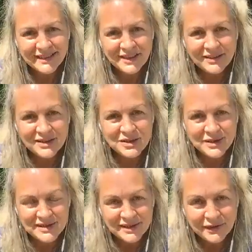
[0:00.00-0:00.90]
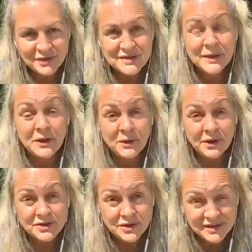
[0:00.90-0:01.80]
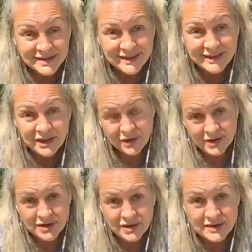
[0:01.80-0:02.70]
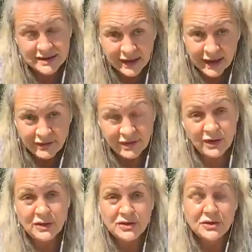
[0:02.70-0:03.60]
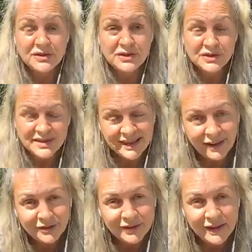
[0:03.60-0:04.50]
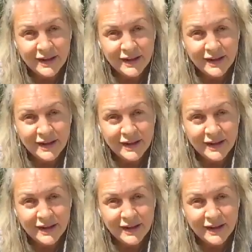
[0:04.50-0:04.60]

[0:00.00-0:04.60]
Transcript: that you can trust others, that you are trusted, that you can trust life, that you can trust yourself,